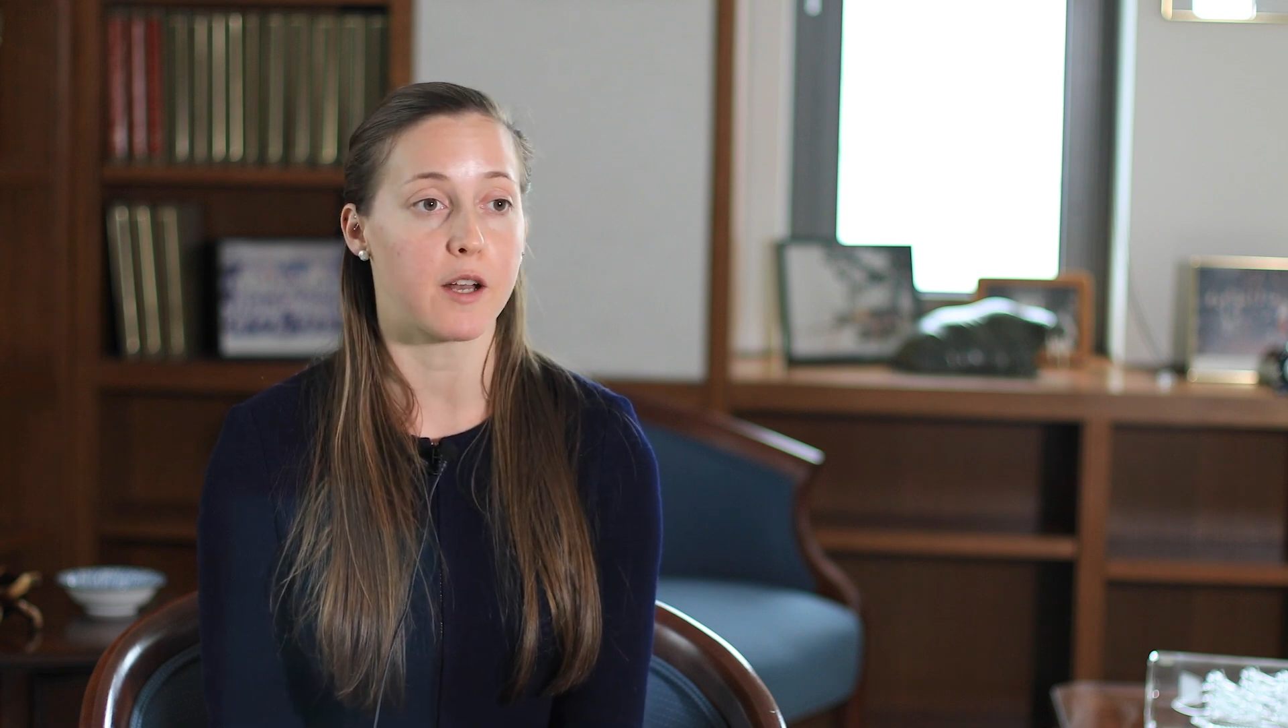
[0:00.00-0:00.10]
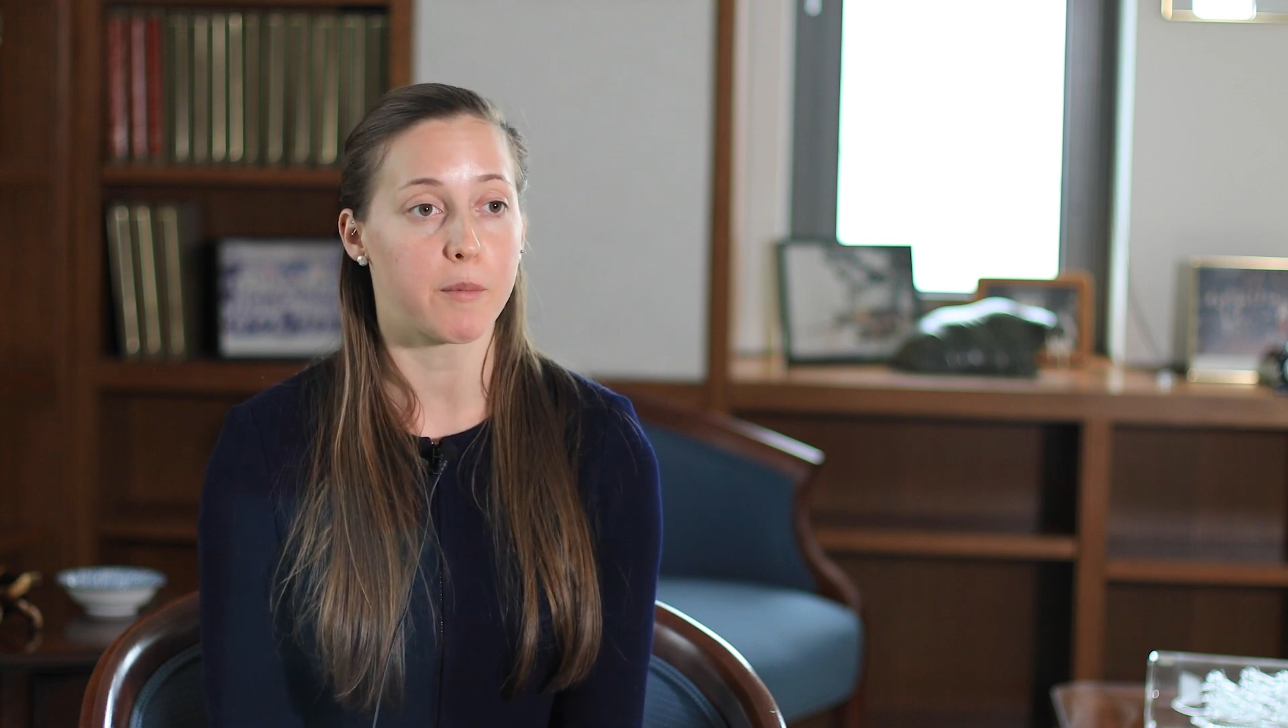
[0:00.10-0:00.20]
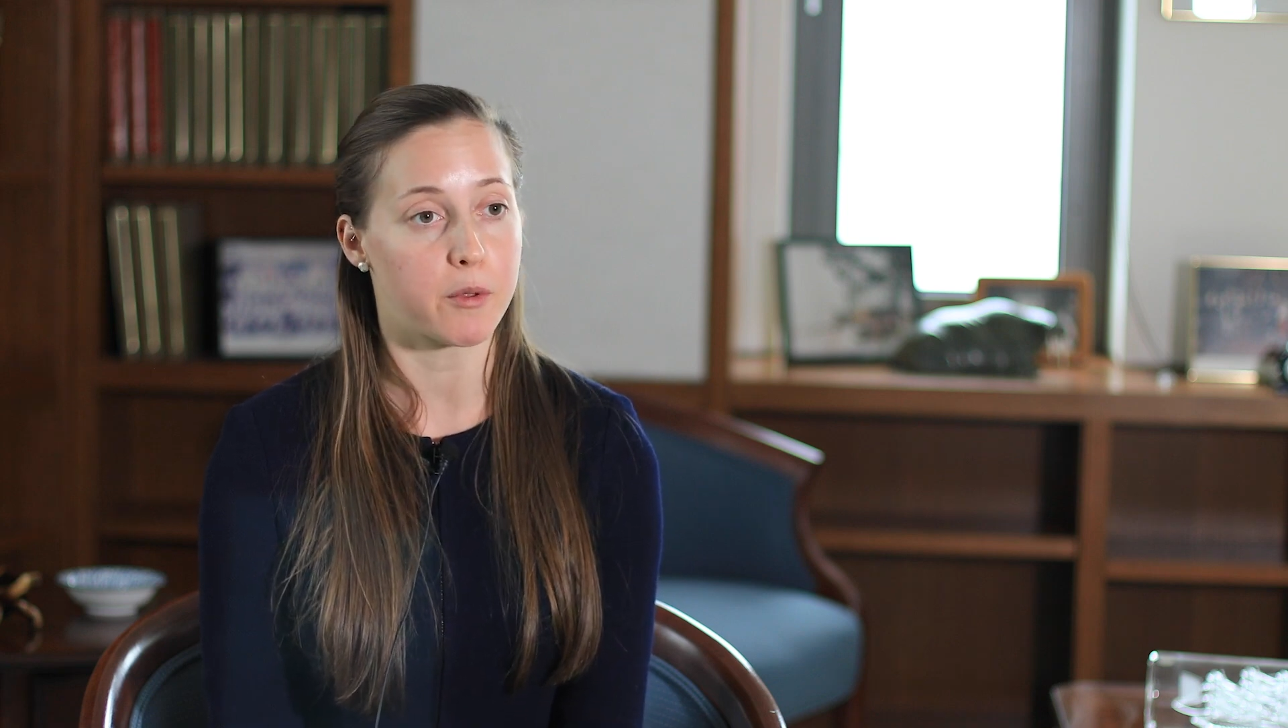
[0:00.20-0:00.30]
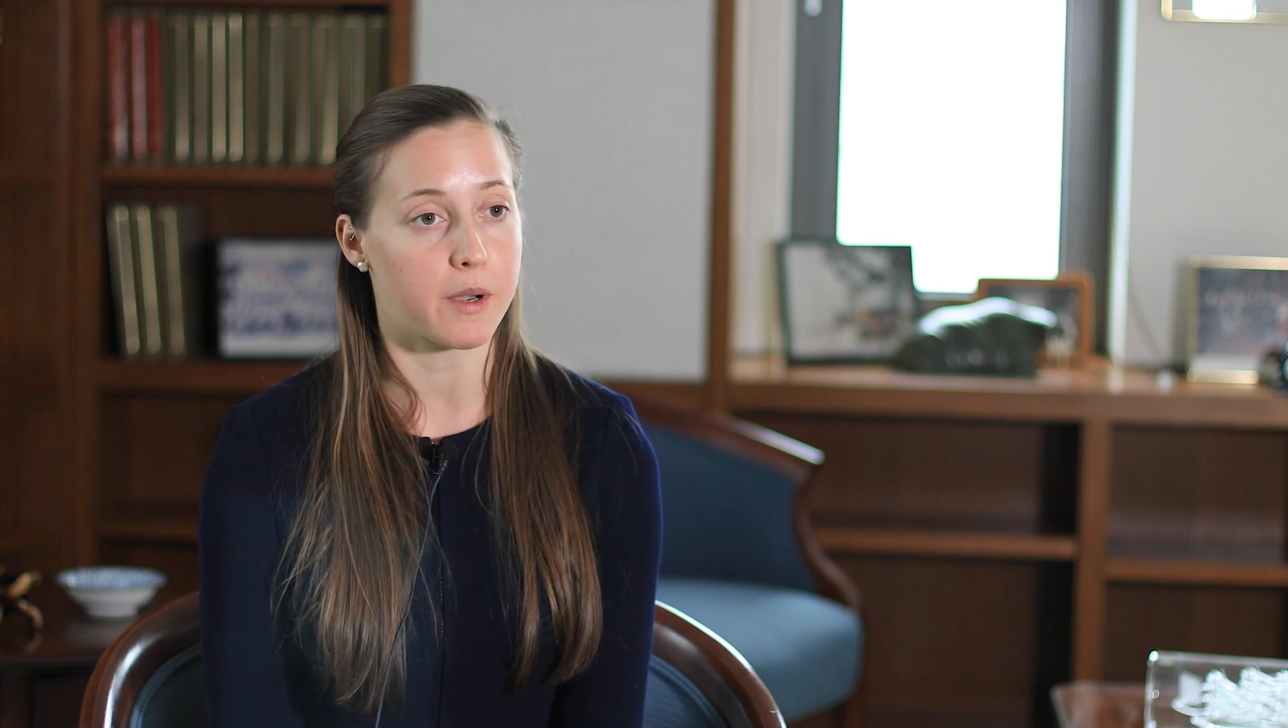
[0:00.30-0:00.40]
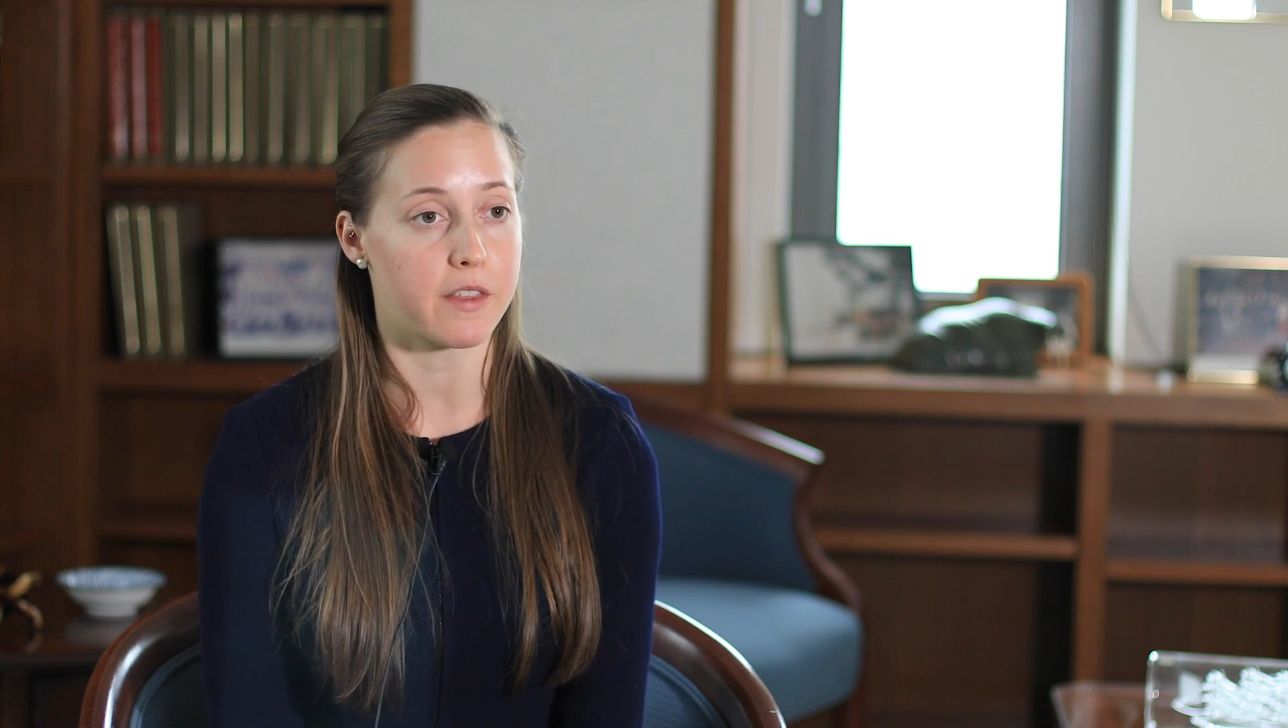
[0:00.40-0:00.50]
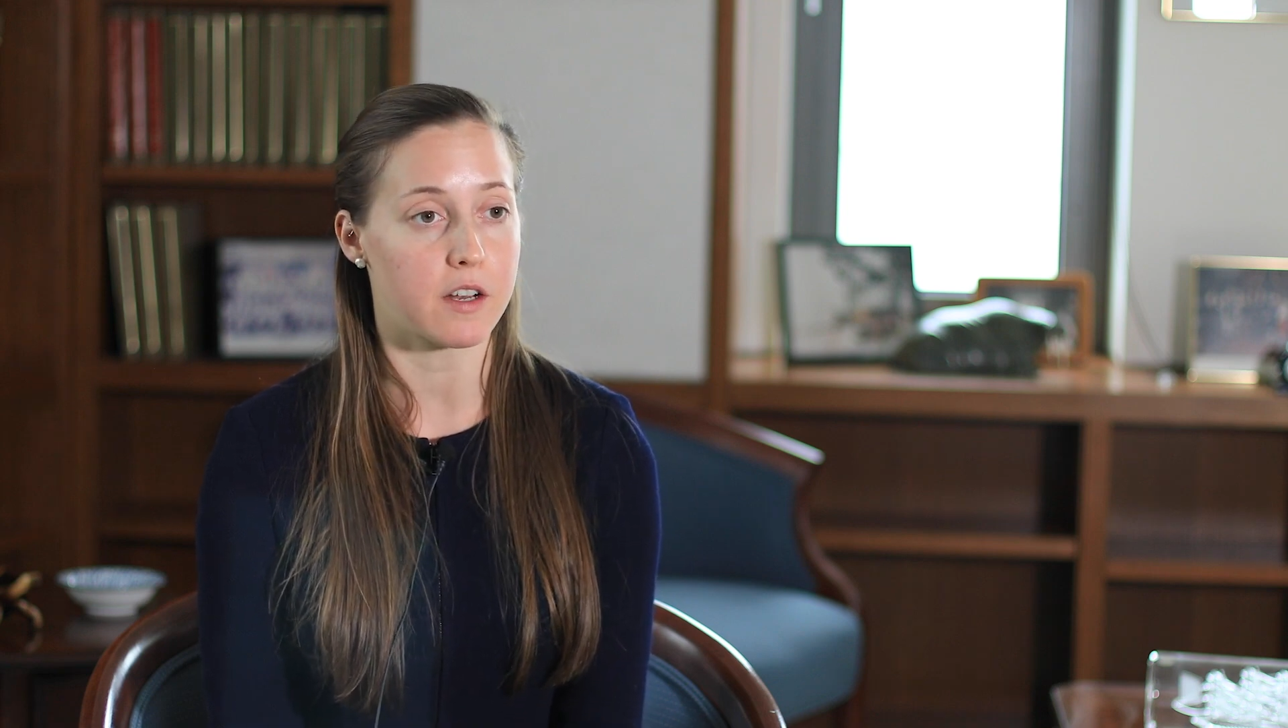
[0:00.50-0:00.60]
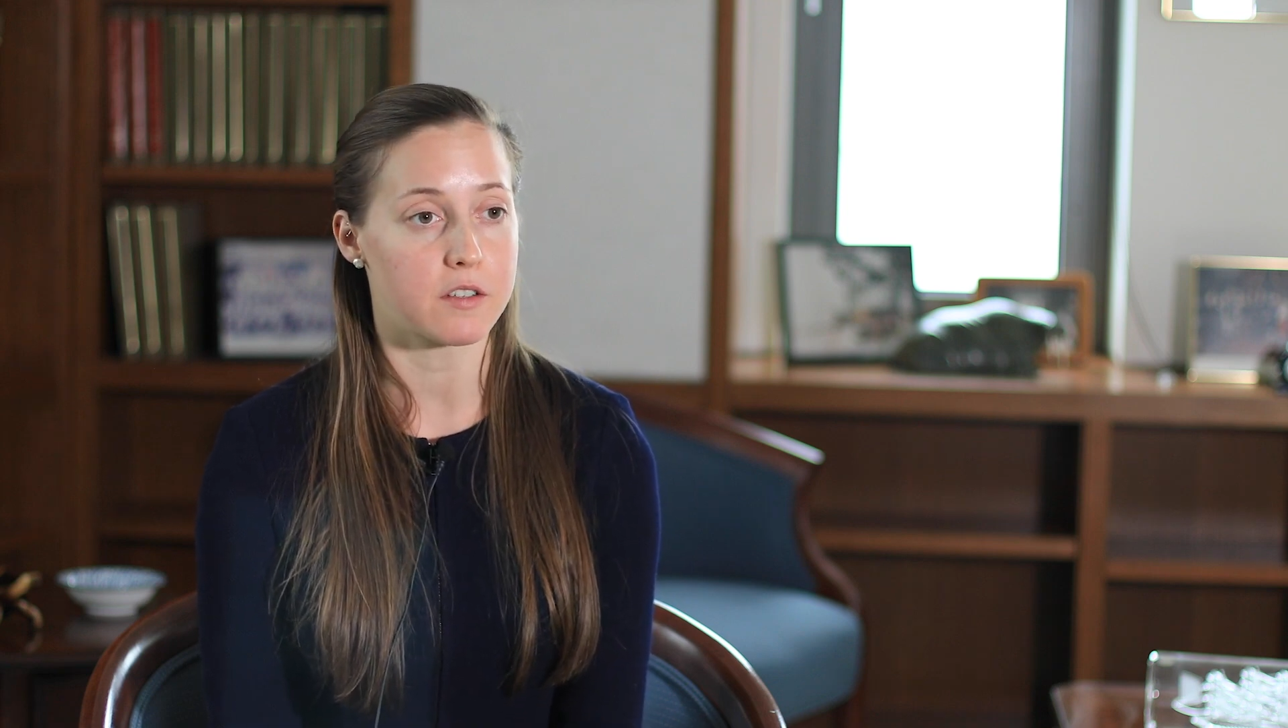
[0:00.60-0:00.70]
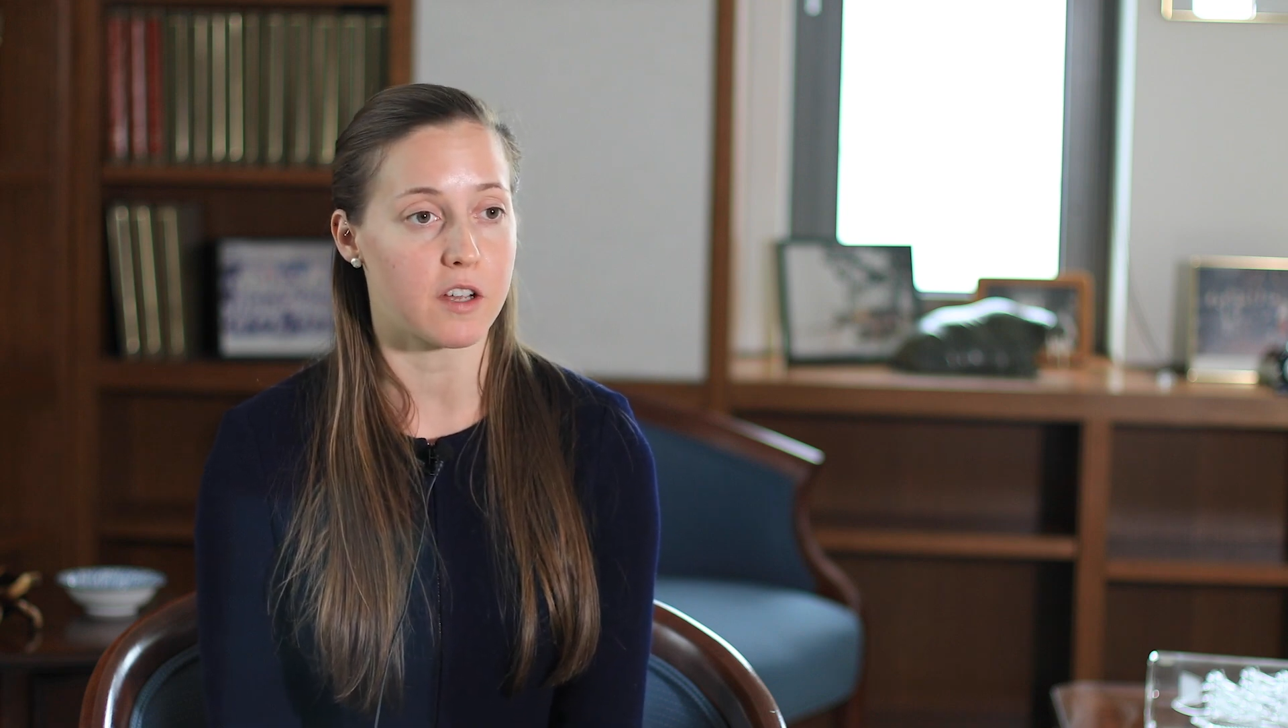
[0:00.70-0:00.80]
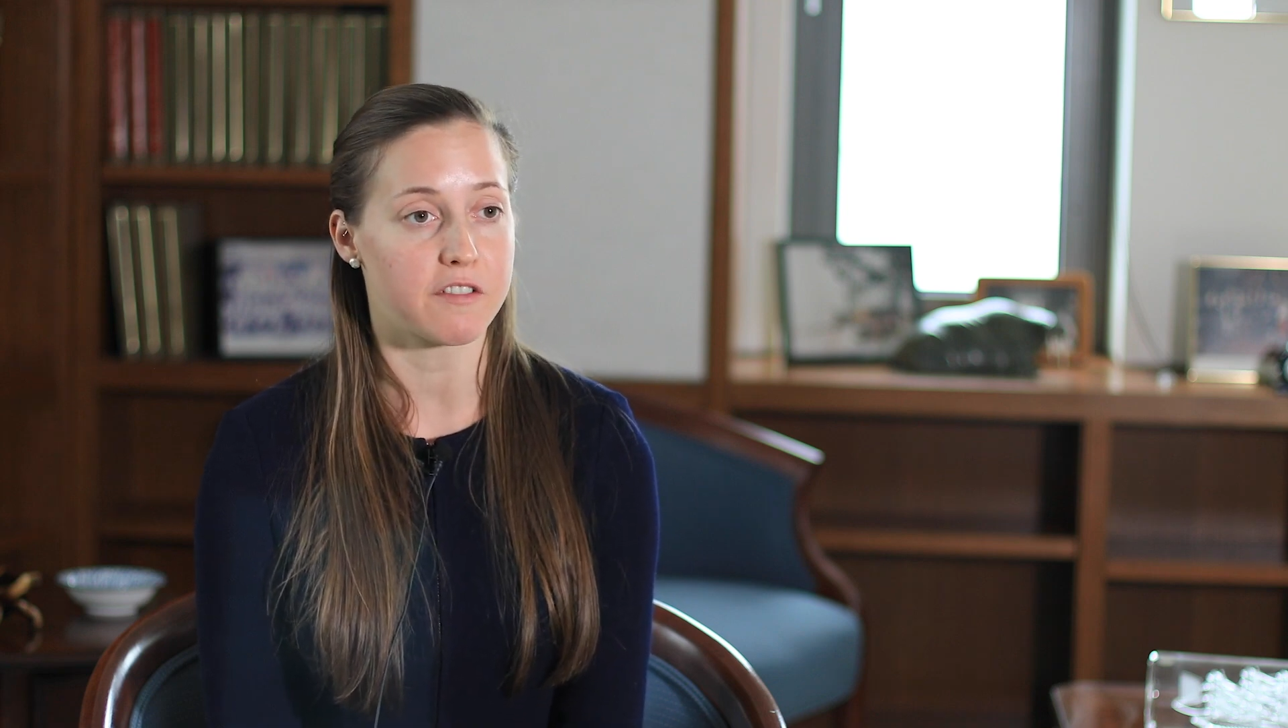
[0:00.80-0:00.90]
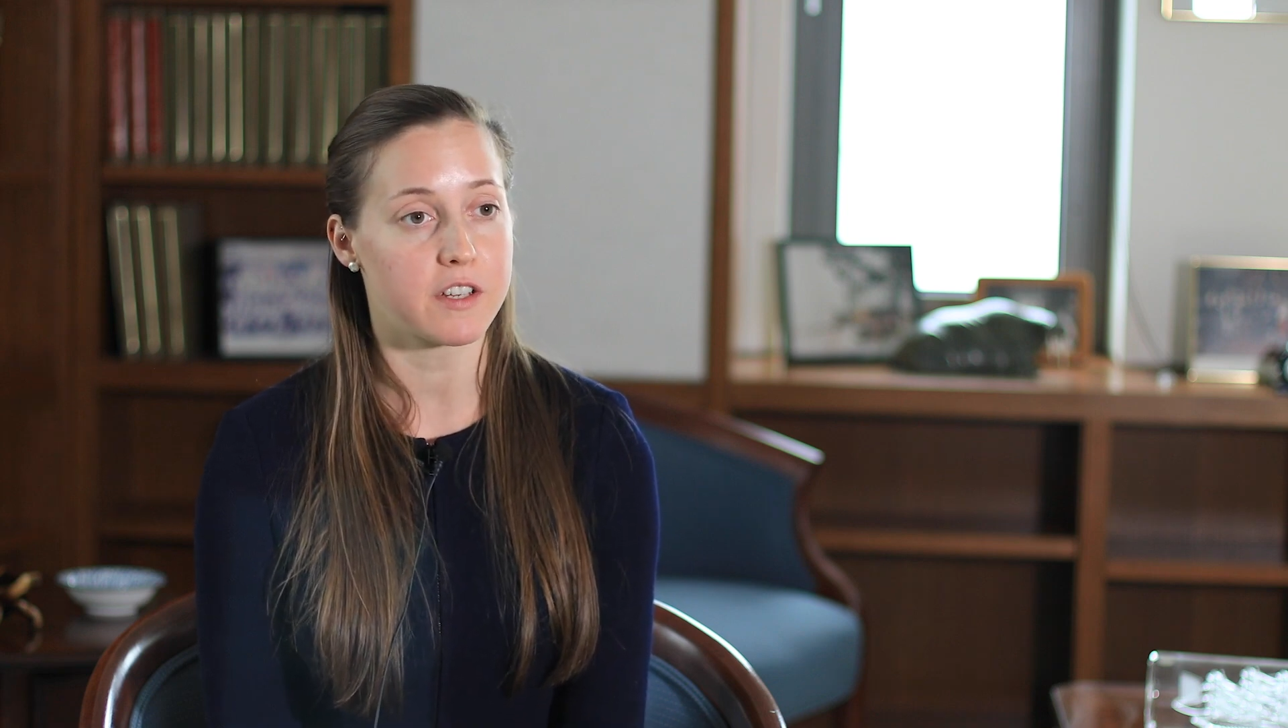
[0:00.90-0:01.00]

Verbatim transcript: it up the way that I saw